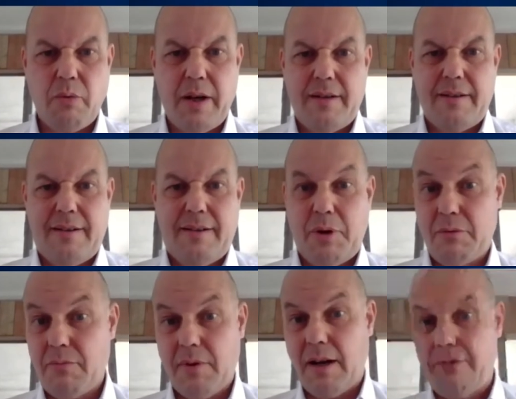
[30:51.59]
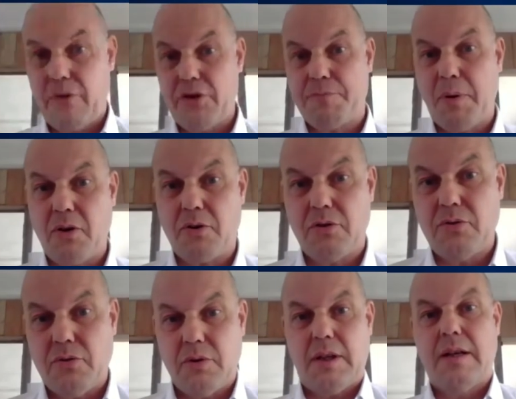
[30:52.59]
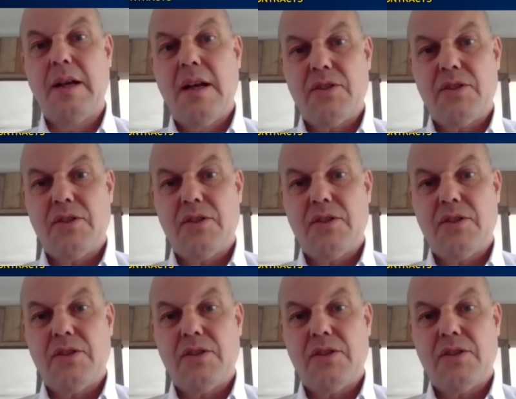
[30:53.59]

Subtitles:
when I first spoke to